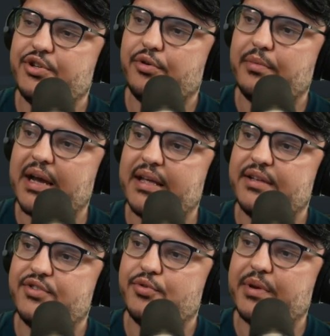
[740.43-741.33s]
my
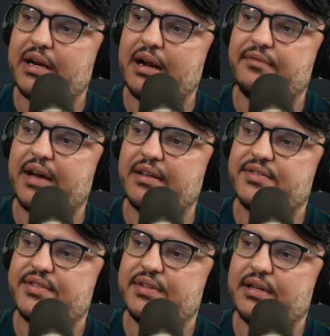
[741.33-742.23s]
super
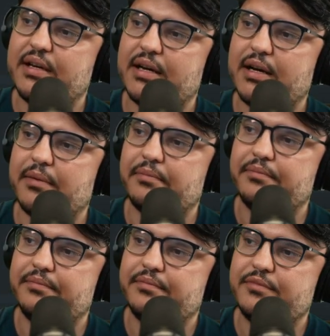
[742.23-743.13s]
advanced
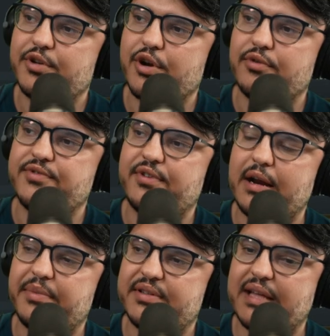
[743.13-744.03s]

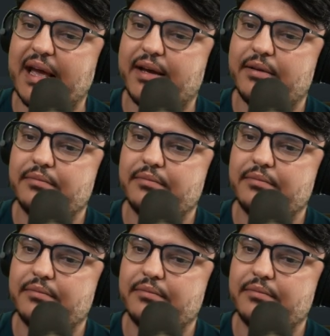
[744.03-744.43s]
script tech.